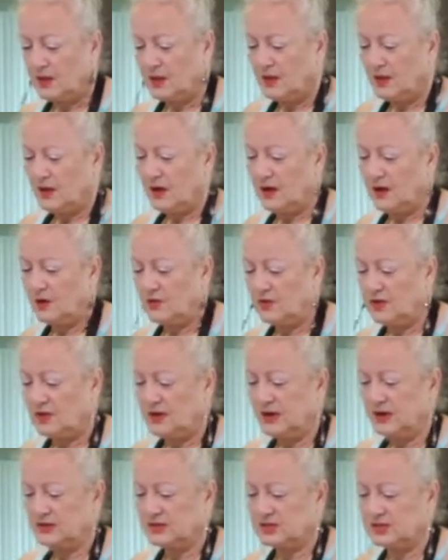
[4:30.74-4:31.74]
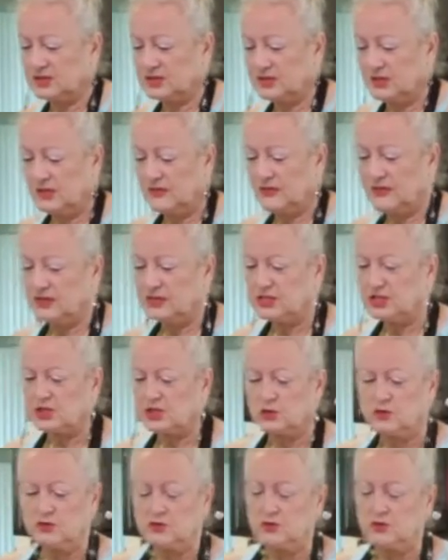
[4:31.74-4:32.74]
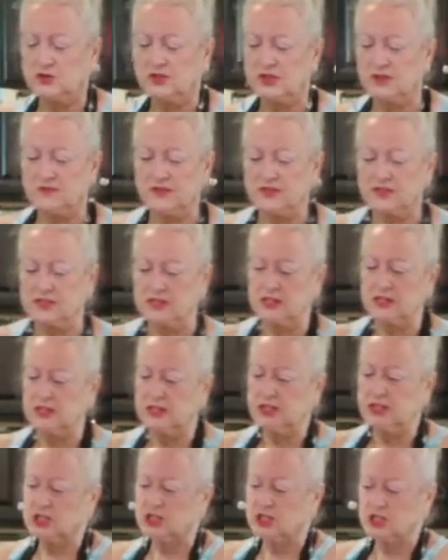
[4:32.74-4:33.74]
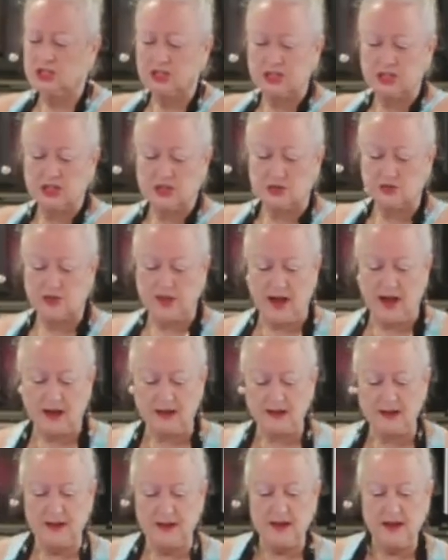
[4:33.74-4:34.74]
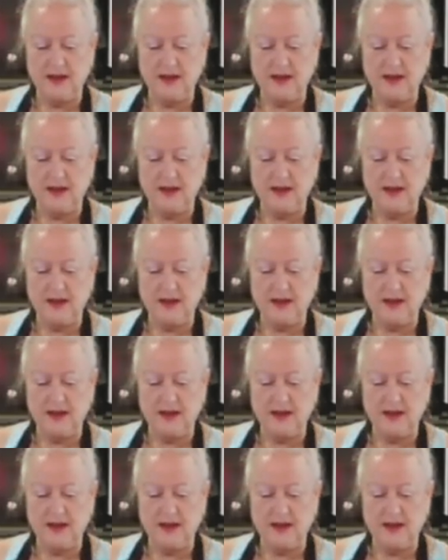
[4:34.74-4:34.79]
Oh yes, and this is going to give this deliciousness to that.